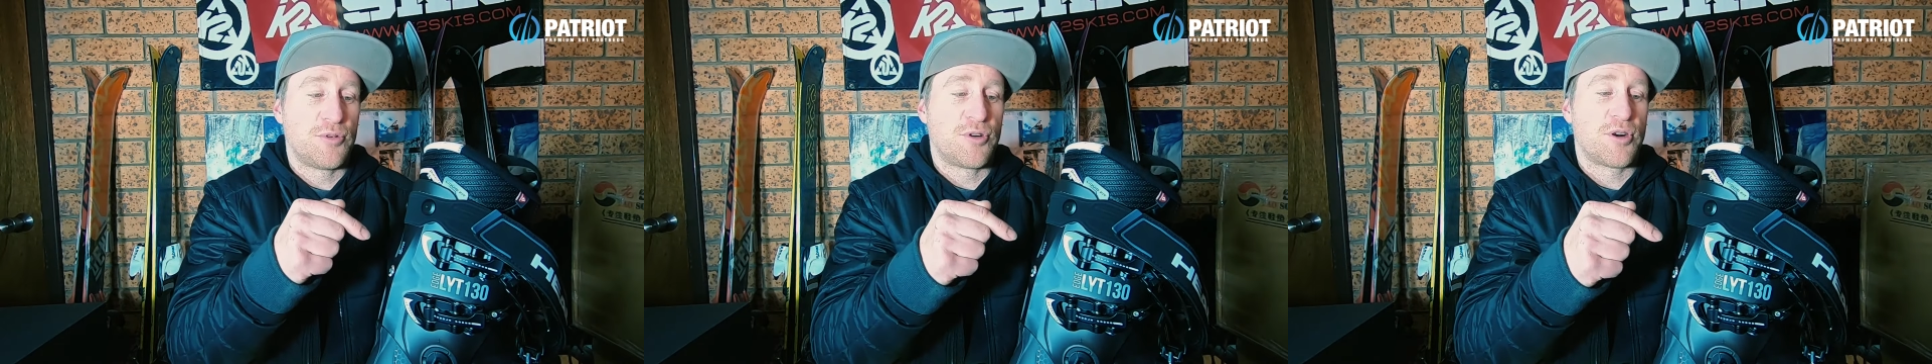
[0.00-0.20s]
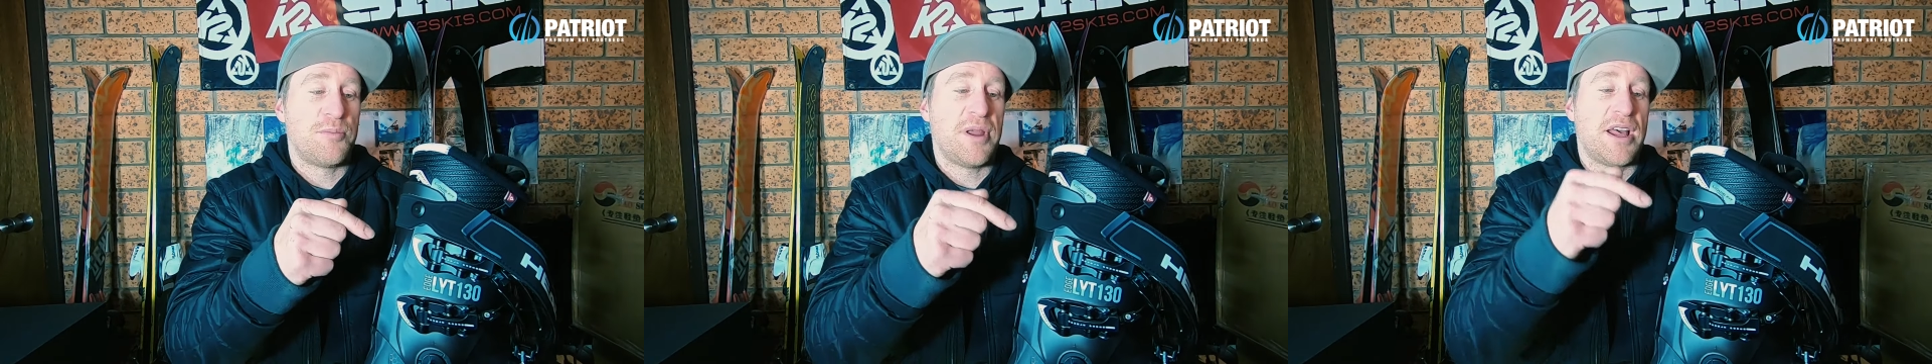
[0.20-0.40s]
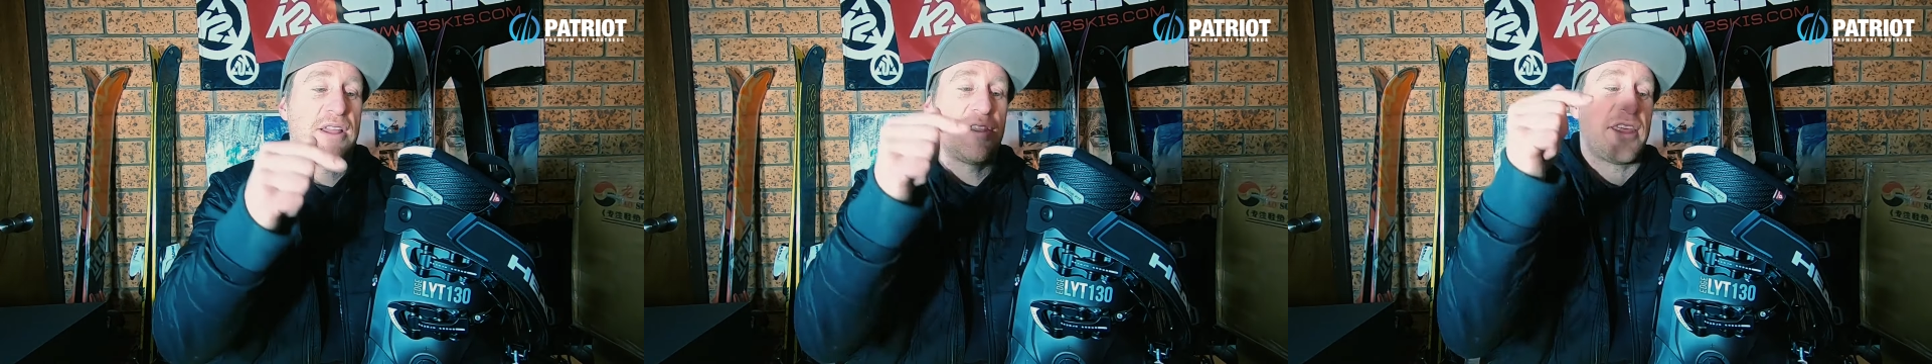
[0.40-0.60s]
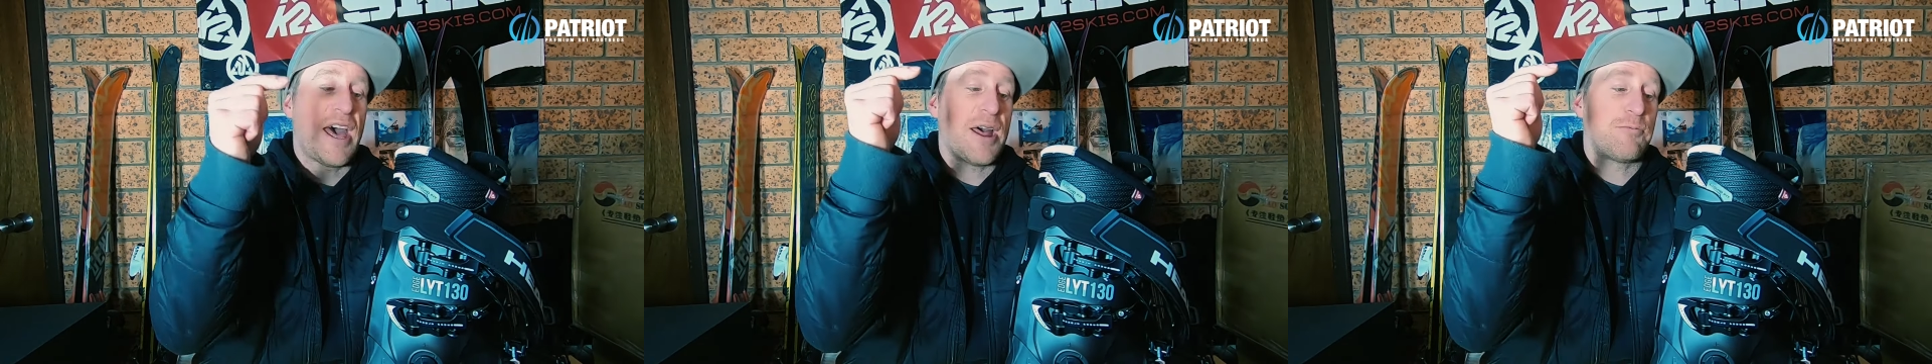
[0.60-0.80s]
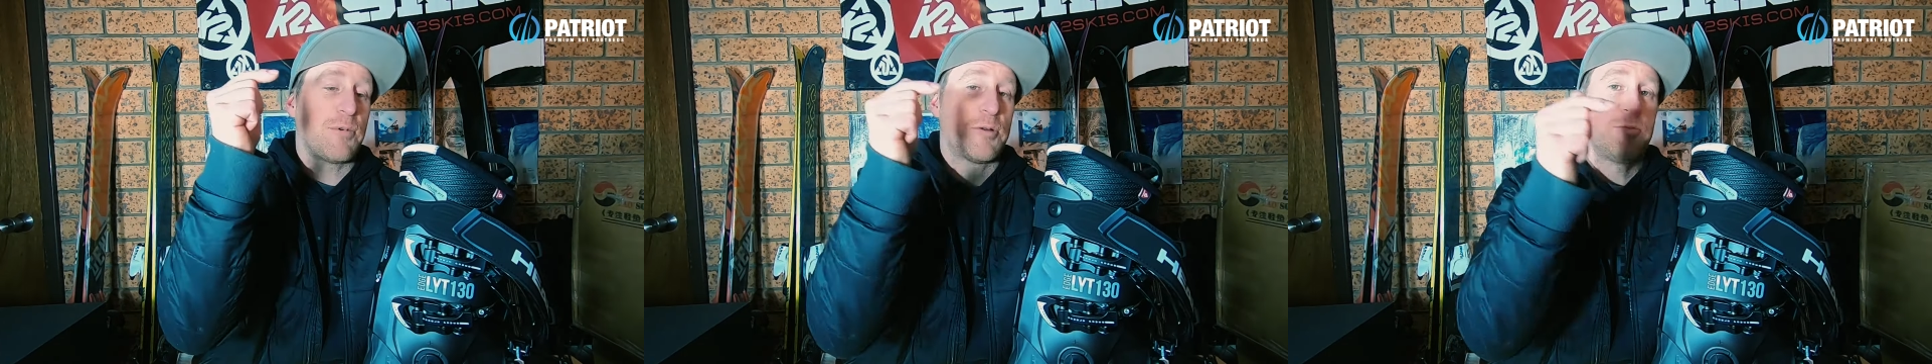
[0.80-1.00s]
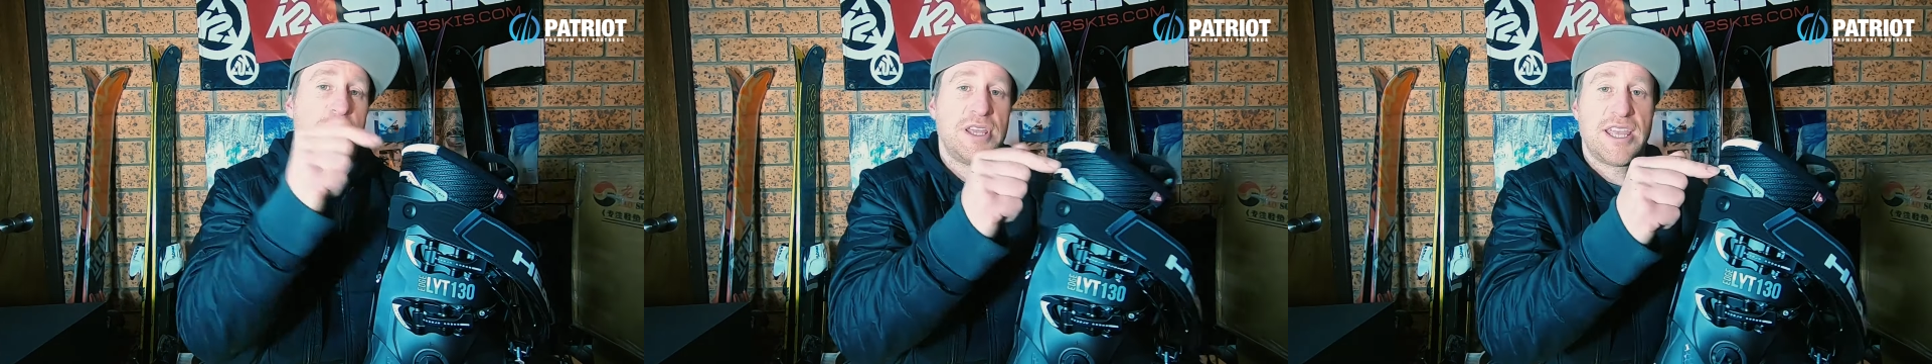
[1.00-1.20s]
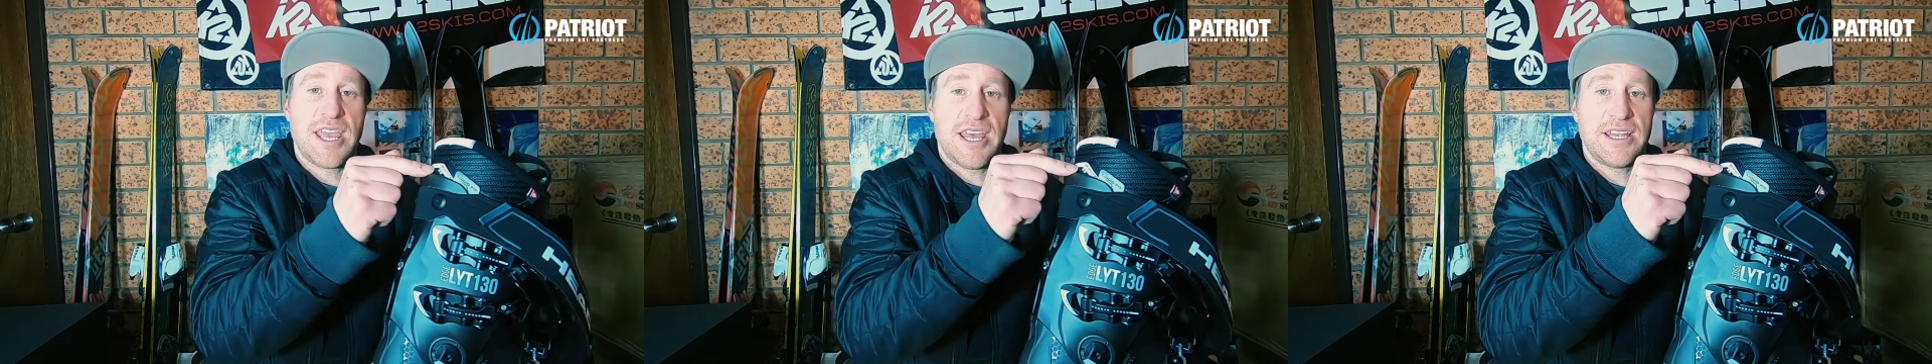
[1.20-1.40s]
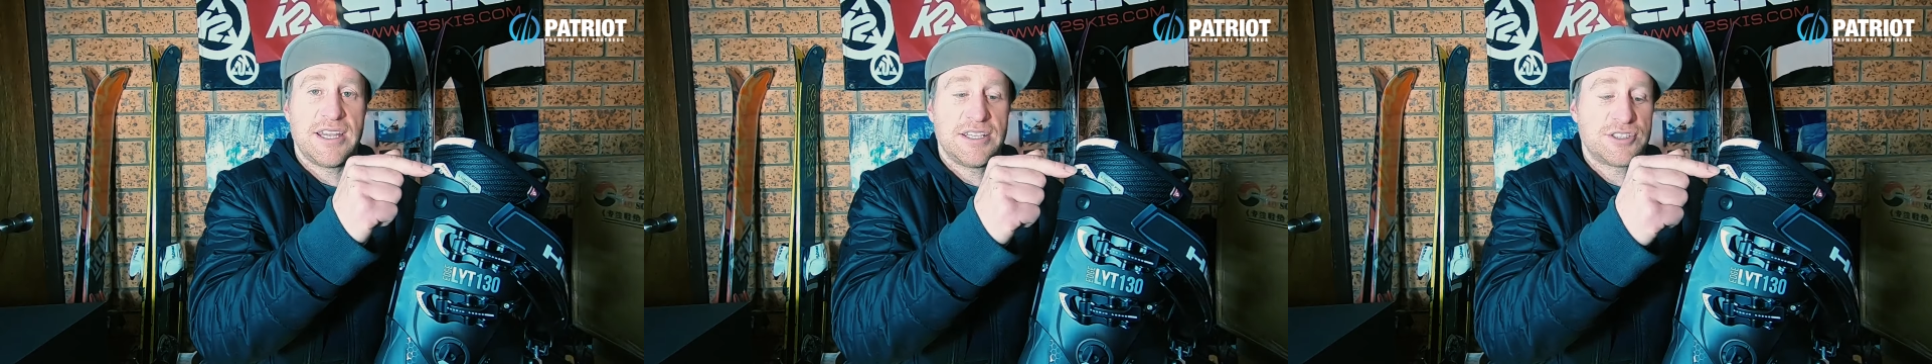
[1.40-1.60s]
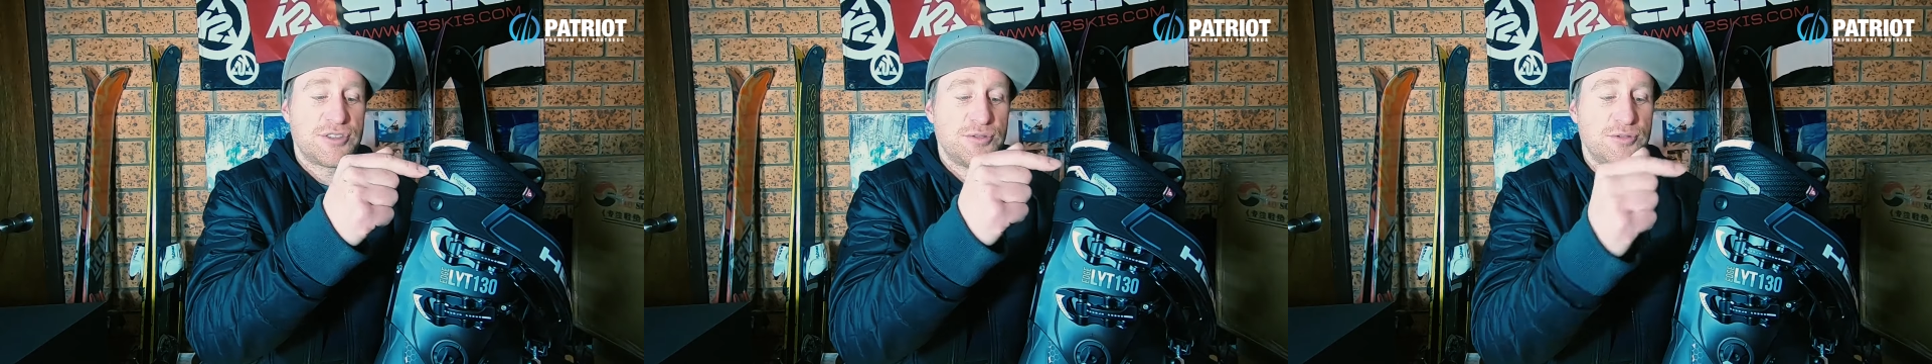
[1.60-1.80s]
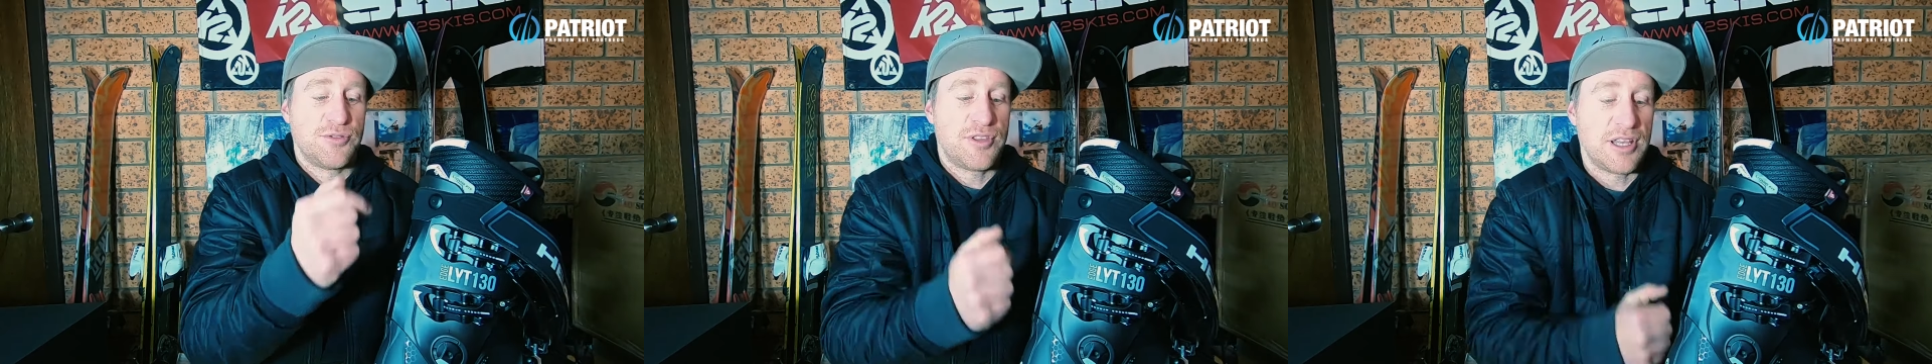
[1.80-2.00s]
more about that when we get
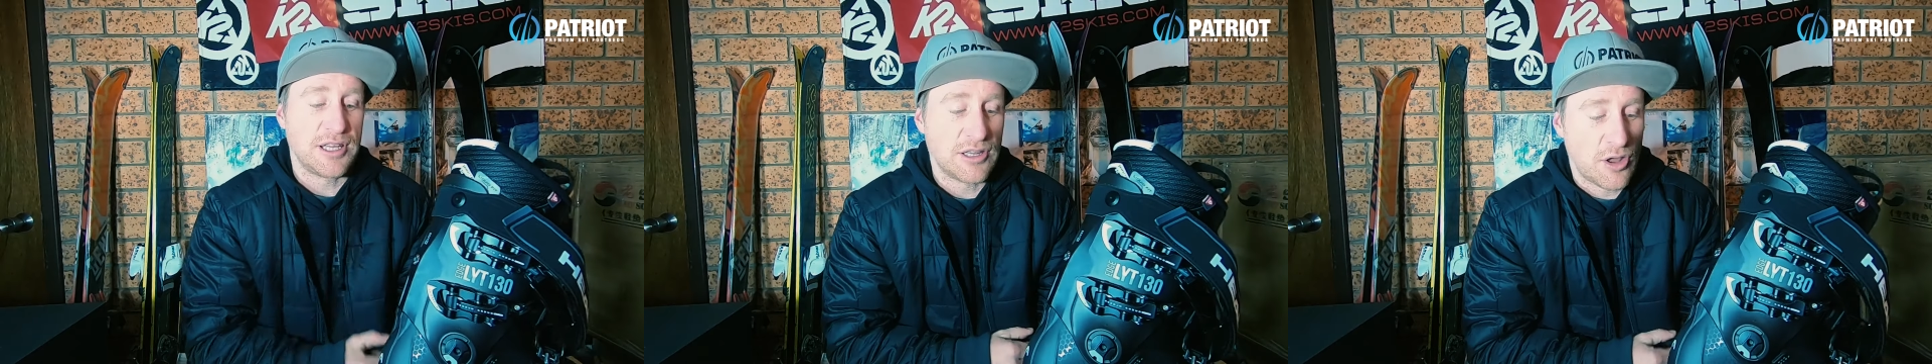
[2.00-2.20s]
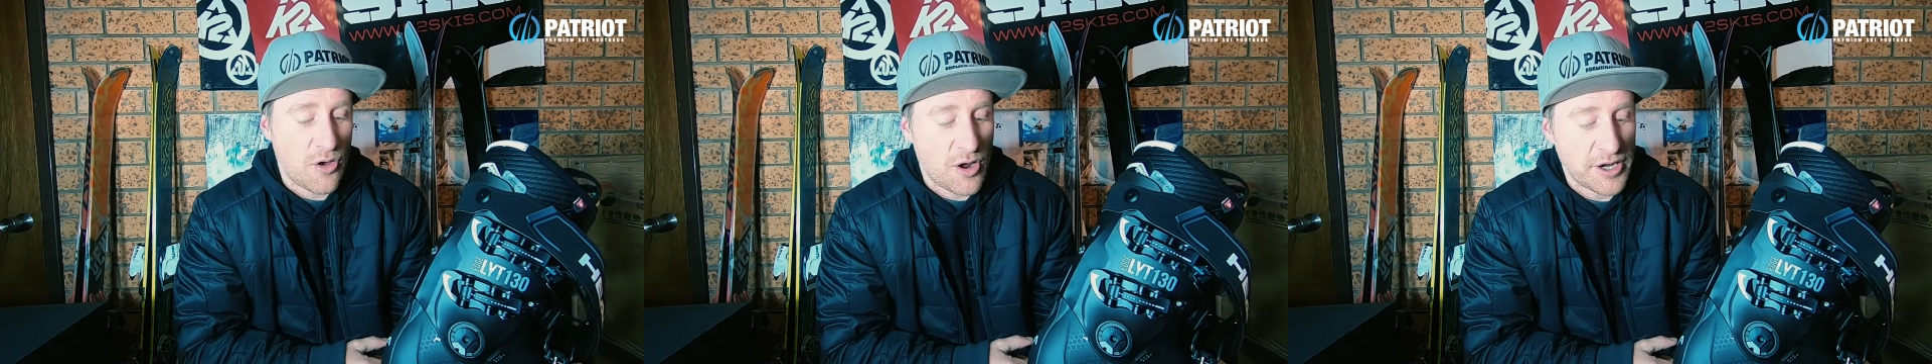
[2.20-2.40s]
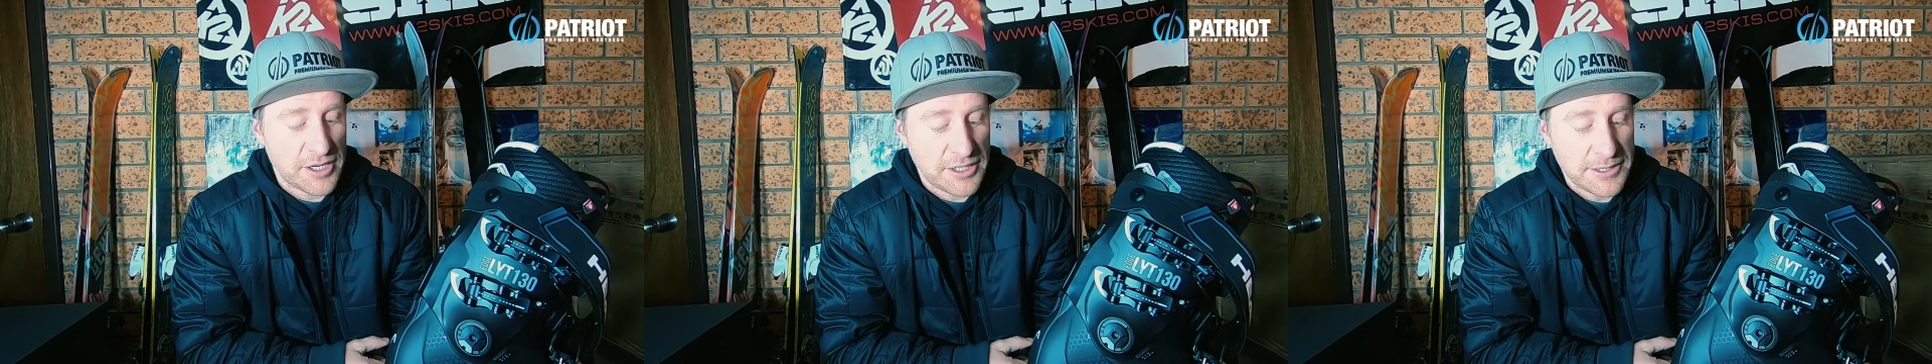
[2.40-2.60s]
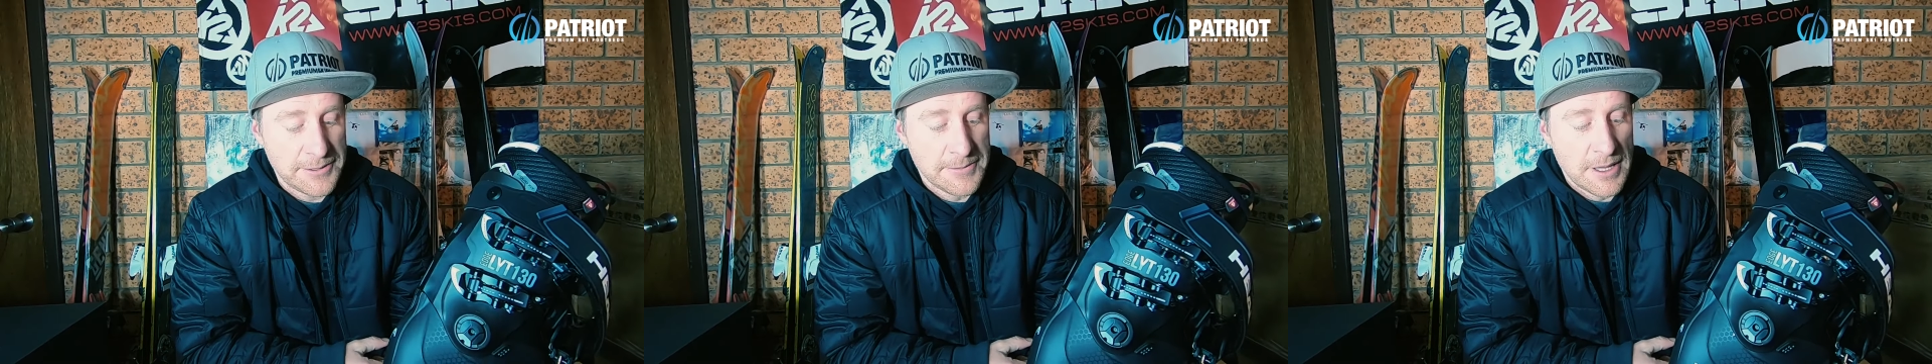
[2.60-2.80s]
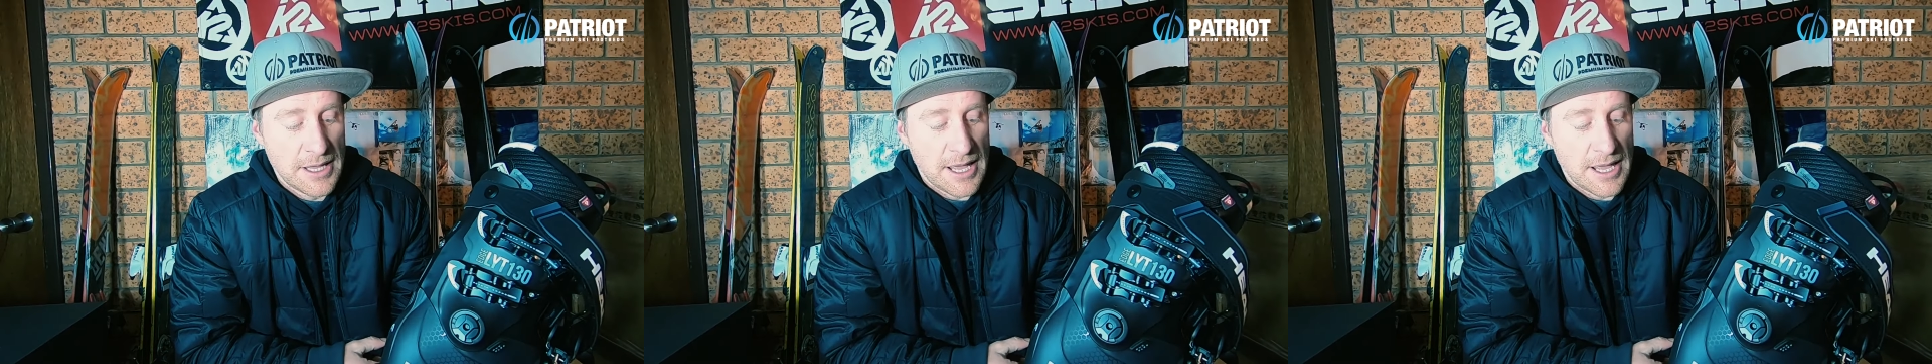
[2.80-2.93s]
to the liner.